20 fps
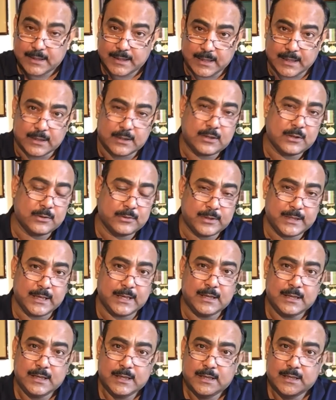
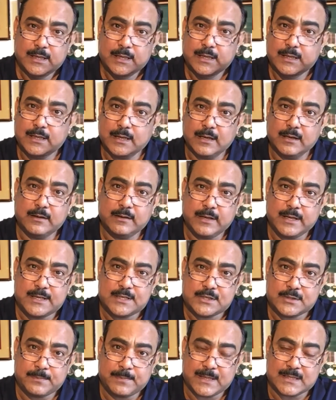including
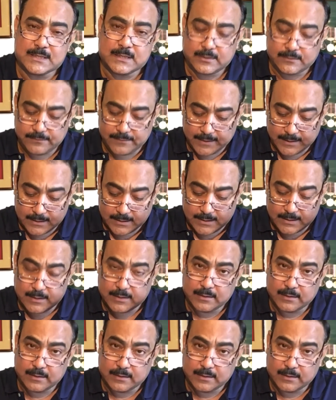country-specific